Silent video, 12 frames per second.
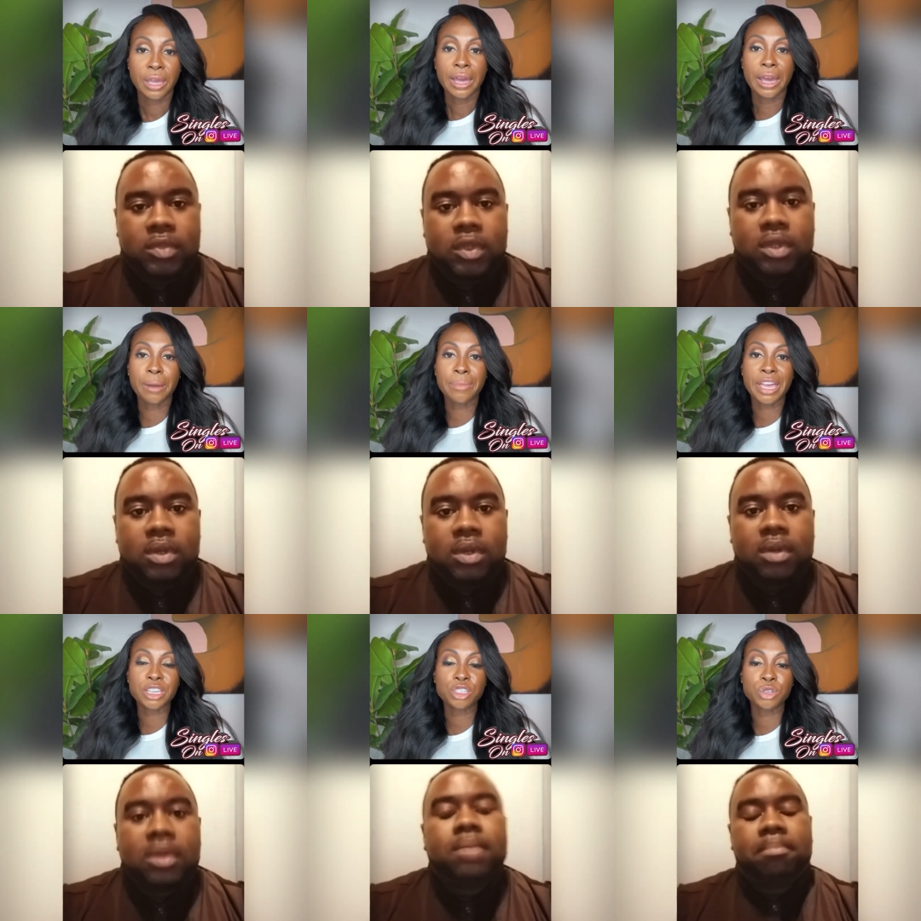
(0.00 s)
Speaker 1: I'm
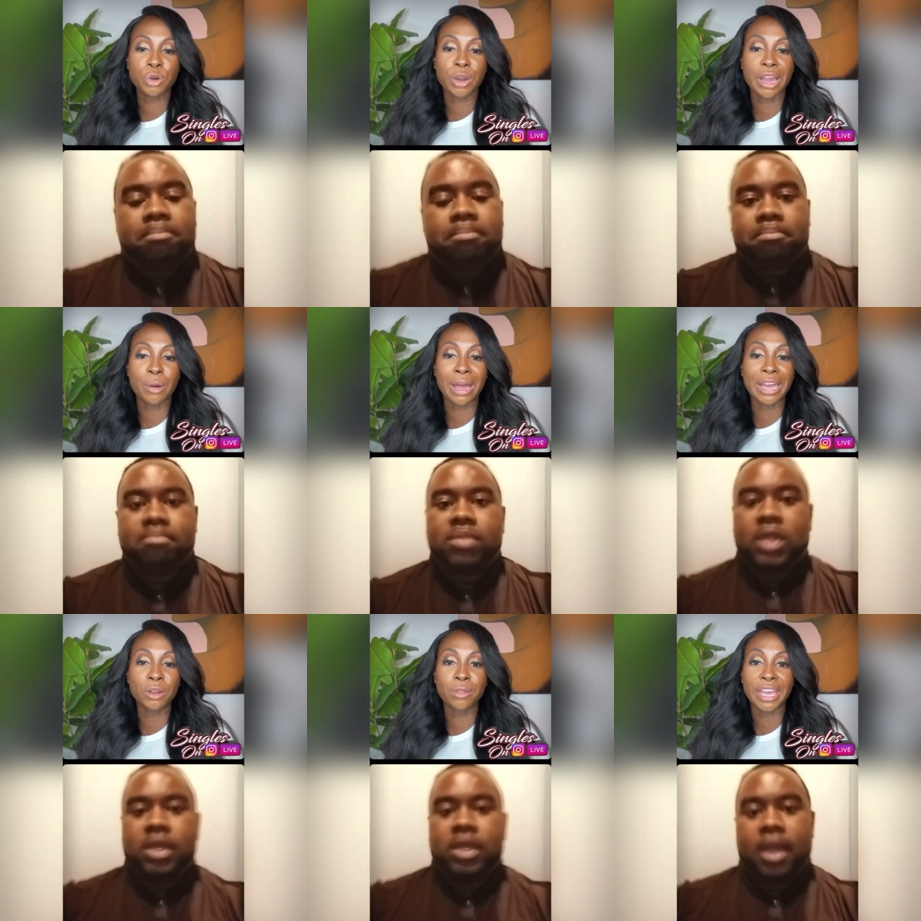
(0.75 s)
not sure how. I
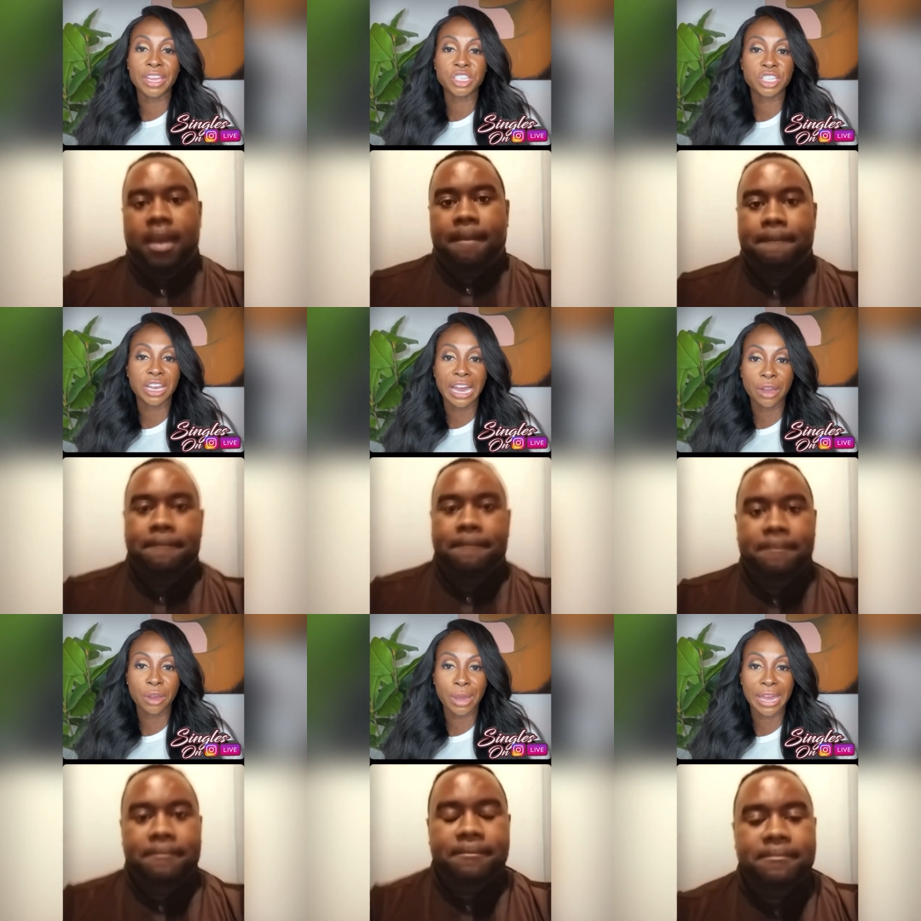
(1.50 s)
know yeah. like
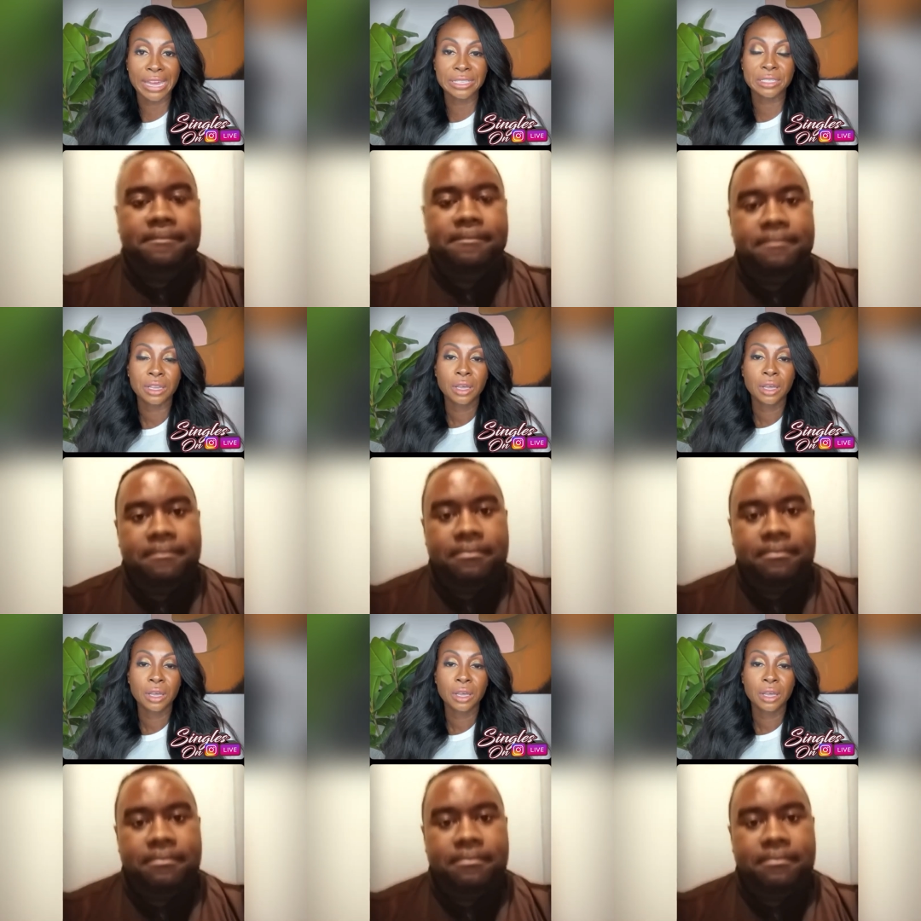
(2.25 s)
Chicago has.